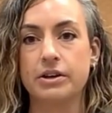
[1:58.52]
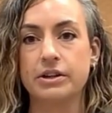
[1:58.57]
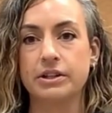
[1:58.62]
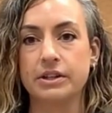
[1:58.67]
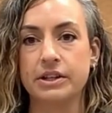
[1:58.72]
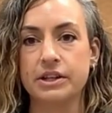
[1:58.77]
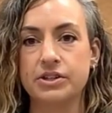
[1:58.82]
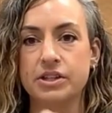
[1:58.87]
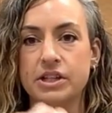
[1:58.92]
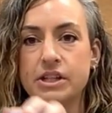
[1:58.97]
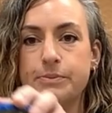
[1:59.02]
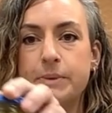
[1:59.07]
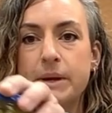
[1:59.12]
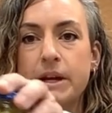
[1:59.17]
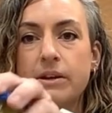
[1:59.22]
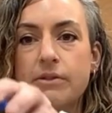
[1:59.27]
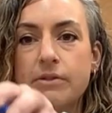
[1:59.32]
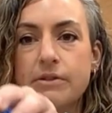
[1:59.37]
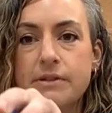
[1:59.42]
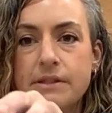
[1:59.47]
delicious
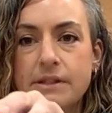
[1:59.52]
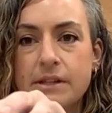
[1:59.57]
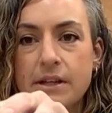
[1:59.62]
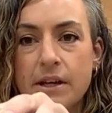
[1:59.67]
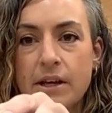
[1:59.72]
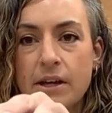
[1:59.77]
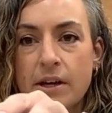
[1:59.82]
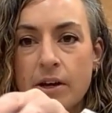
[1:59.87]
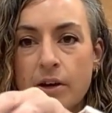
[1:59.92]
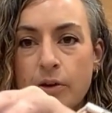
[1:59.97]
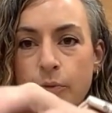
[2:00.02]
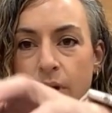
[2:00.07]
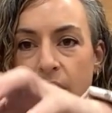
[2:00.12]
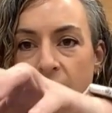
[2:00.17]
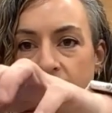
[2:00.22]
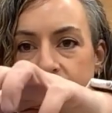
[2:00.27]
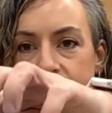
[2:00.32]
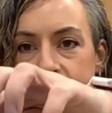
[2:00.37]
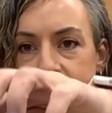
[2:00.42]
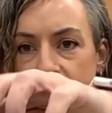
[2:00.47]
pickles. We
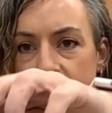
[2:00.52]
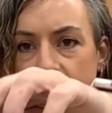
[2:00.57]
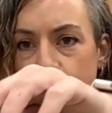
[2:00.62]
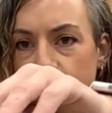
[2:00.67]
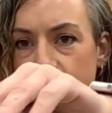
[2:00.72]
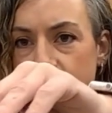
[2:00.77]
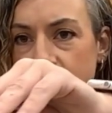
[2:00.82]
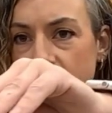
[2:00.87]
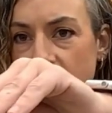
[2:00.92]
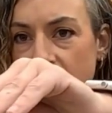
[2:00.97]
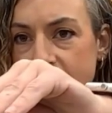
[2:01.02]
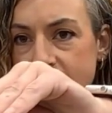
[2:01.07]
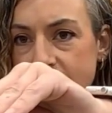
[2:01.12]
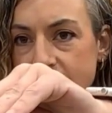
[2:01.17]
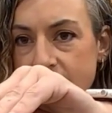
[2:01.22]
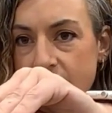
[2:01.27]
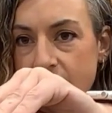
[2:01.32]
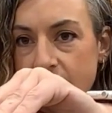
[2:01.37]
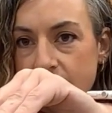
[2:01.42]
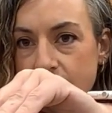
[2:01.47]
got the sandwich
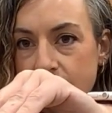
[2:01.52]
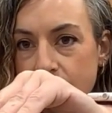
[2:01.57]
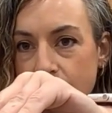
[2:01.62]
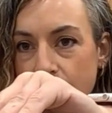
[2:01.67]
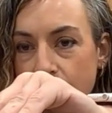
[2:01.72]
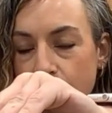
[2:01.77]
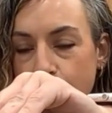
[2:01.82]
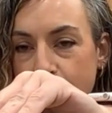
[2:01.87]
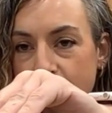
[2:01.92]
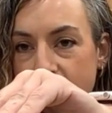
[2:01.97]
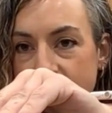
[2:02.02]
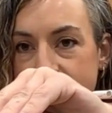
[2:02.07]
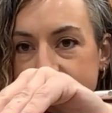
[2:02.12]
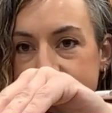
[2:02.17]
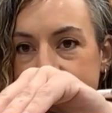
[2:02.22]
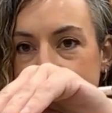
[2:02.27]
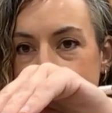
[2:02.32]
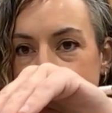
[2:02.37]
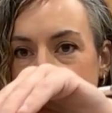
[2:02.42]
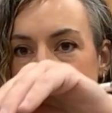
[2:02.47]
slices there, so they'll be
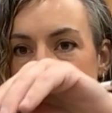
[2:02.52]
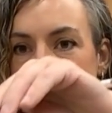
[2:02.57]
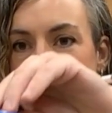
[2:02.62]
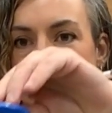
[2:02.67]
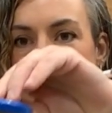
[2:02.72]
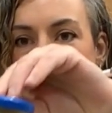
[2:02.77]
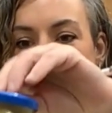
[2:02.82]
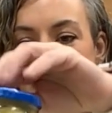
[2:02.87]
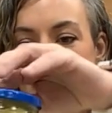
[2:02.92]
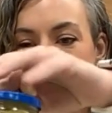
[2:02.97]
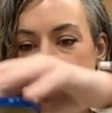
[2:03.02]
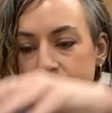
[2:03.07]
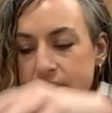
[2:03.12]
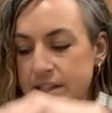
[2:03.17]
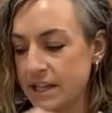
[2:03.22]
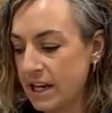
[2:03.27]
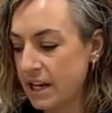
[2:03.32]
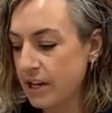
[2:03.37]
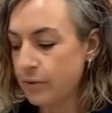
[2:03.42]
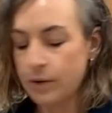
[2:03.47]
easy to put into the
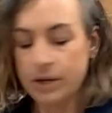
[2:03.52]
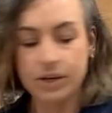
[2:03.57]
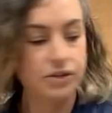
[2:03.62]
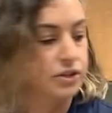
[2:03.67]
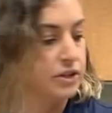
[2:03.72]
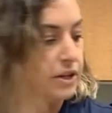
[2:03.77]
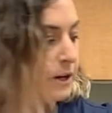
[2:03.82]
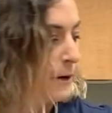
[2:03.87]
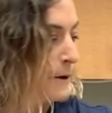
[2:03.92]
sandwich.